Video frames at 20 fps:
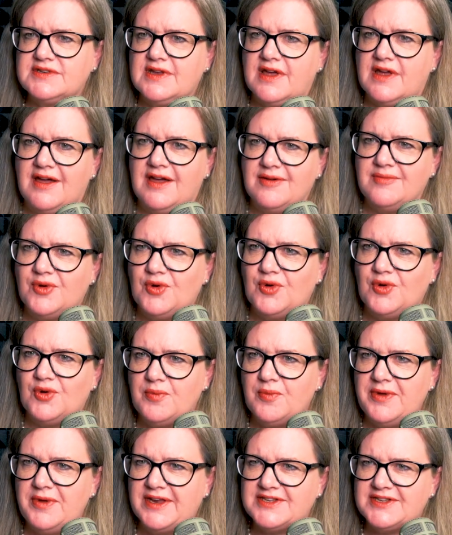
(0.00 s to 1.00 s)
um, or the
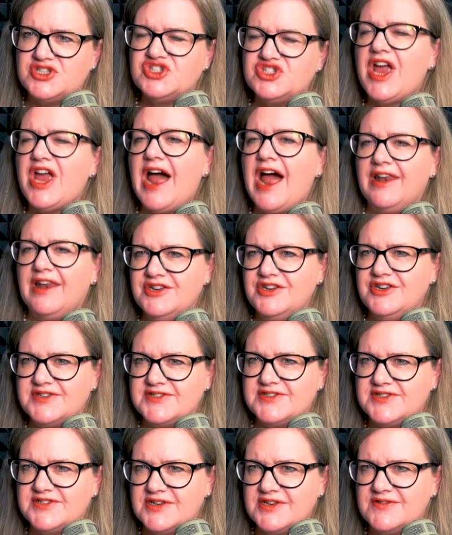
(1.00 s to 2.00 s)
biggest challenges
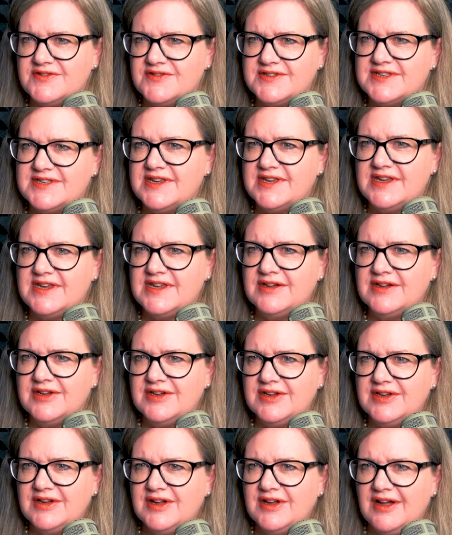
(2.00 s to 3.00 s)
that you see
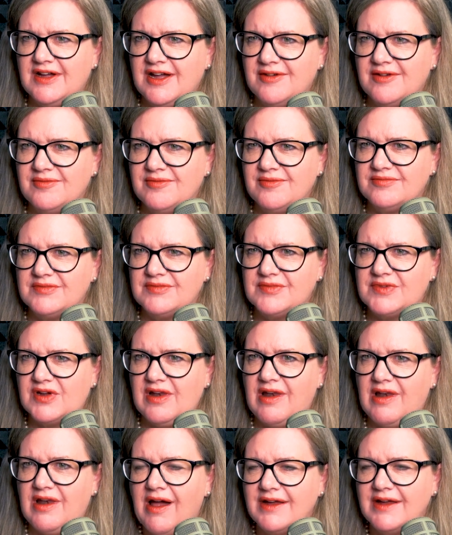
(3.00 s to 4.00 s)
um,
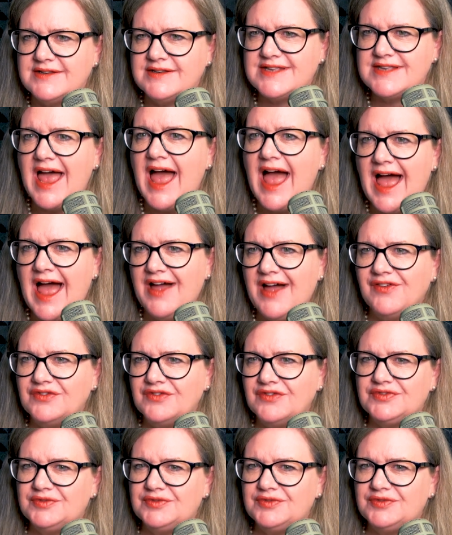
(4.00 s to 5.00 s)
clients have
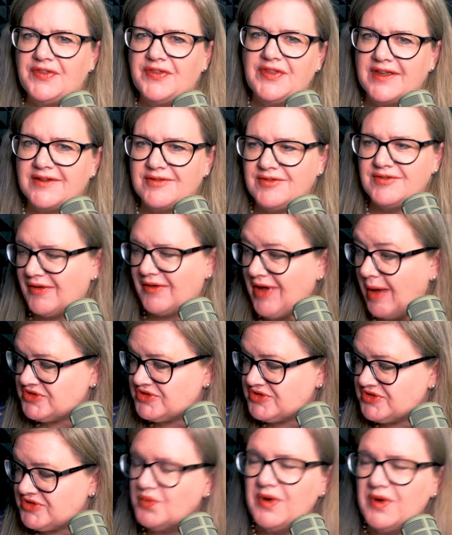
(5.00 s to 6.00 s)
that they you know come to you
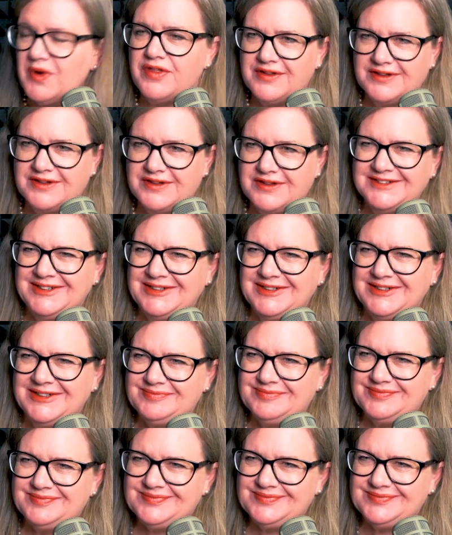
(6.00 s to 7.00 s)
with?
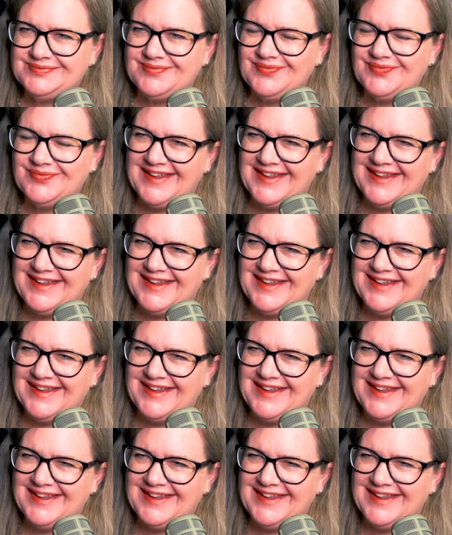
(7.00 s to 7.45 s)
Oh,